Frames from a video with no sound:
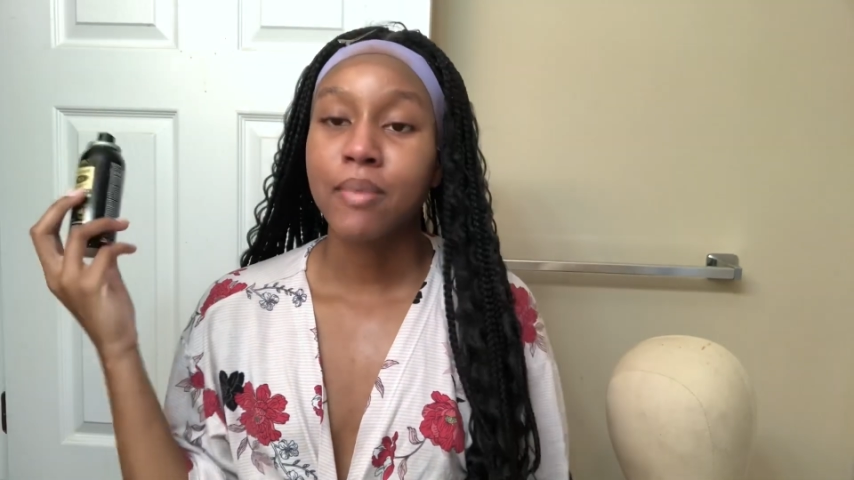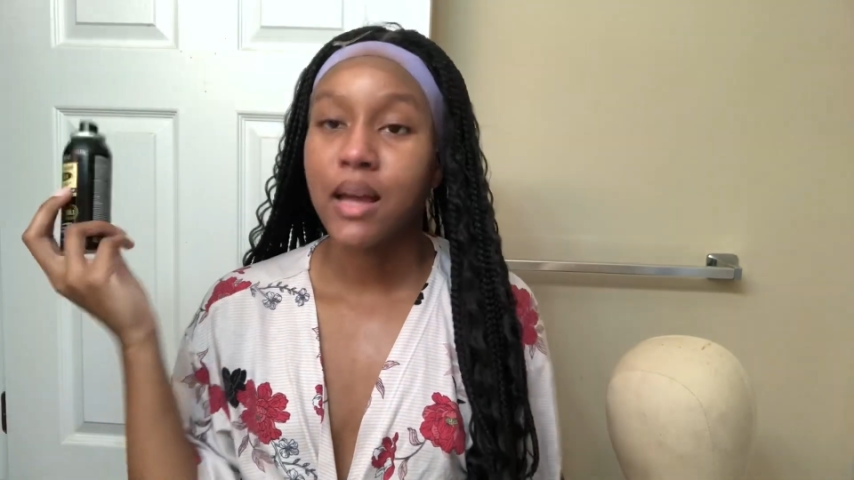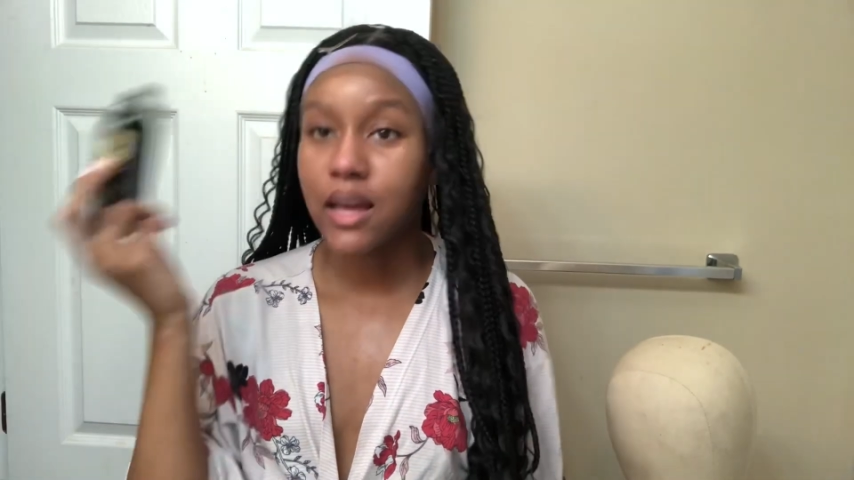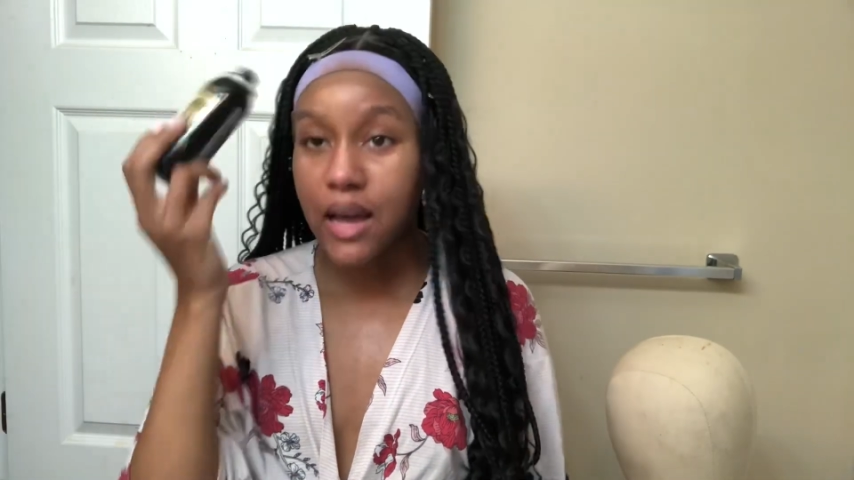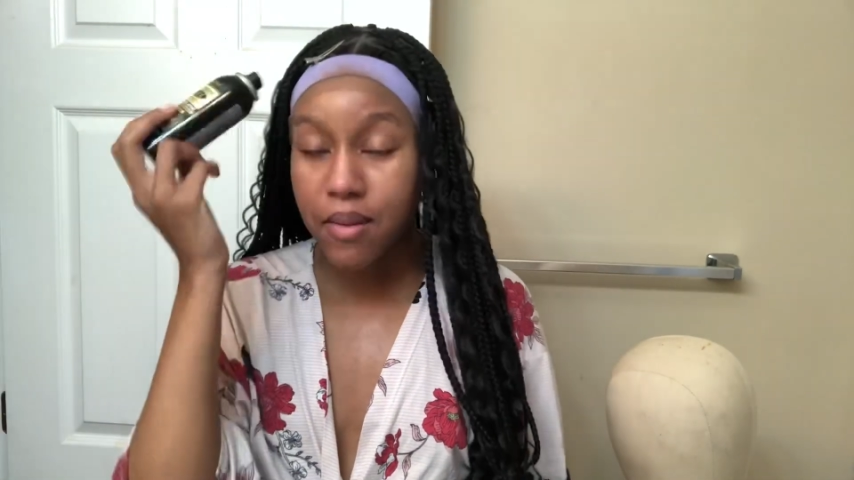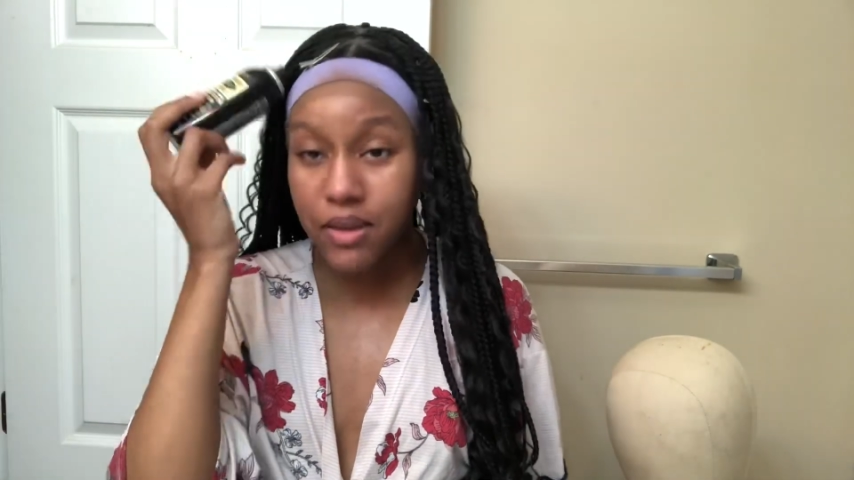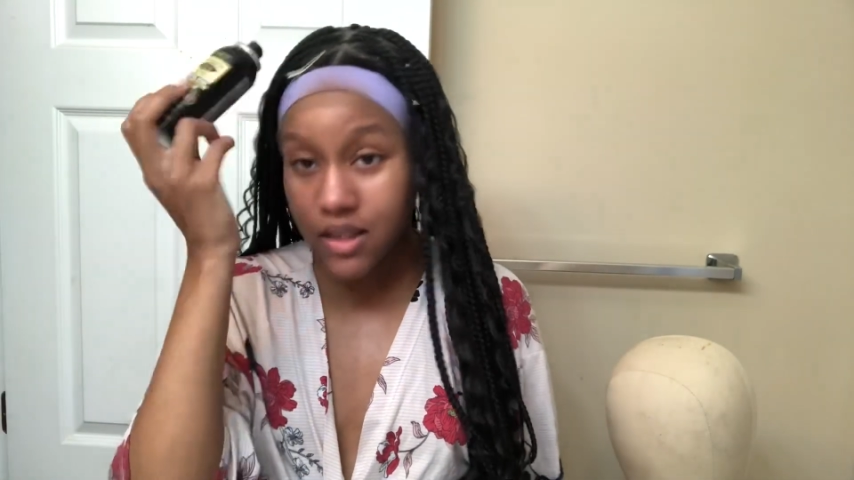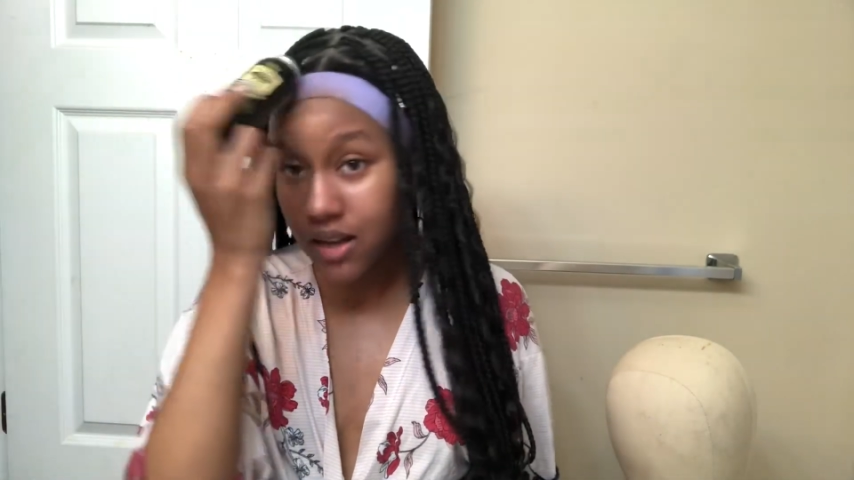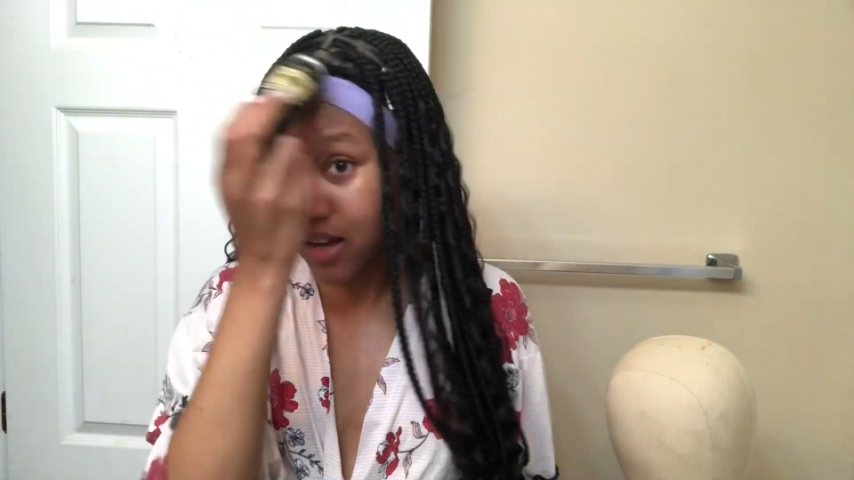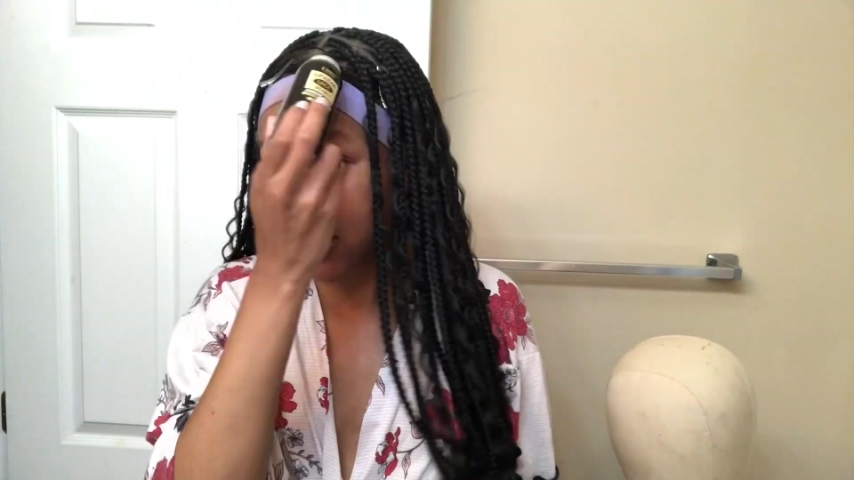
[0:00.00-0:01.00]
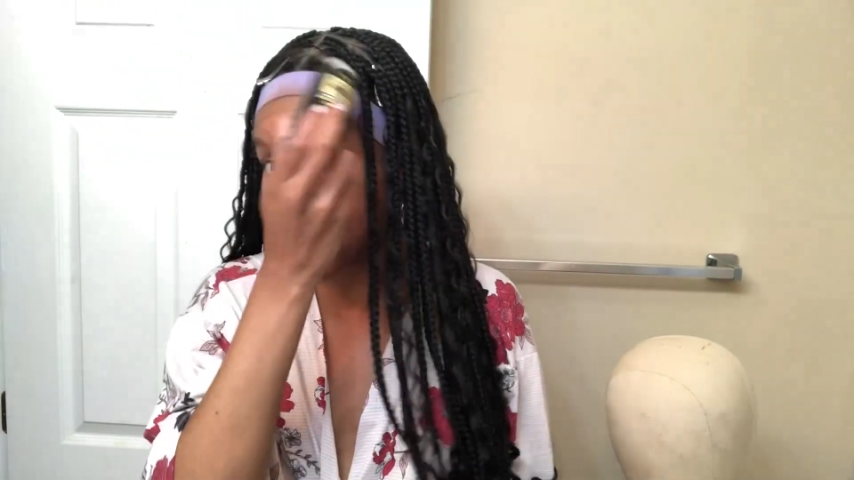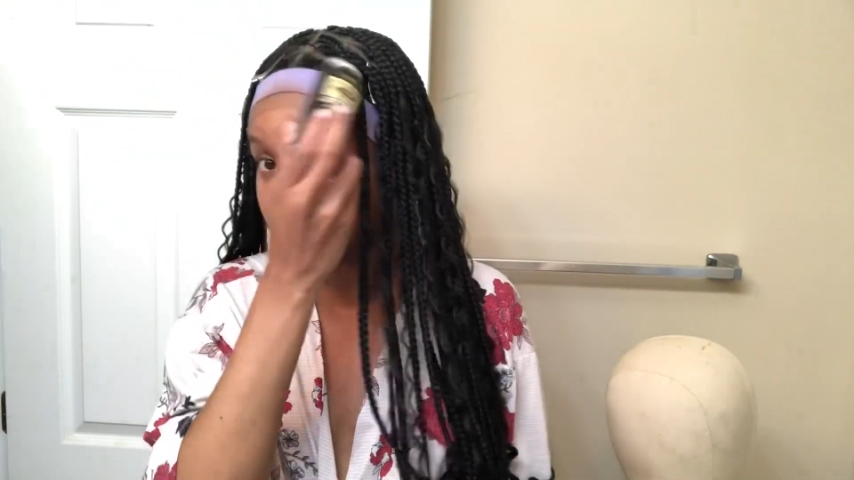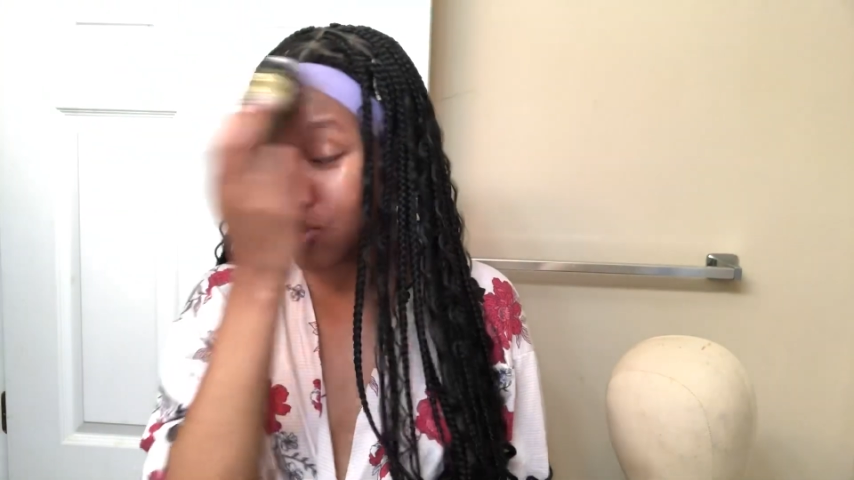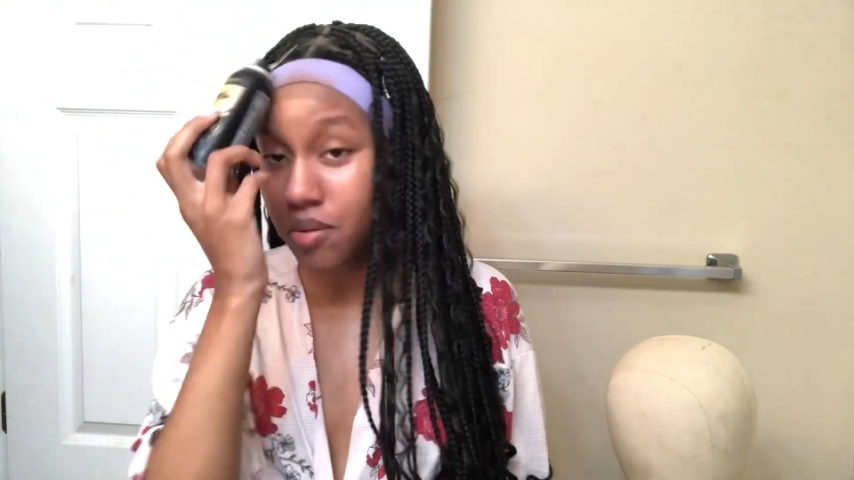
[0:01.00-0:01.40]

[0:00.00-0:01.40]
It gotta be the kind that you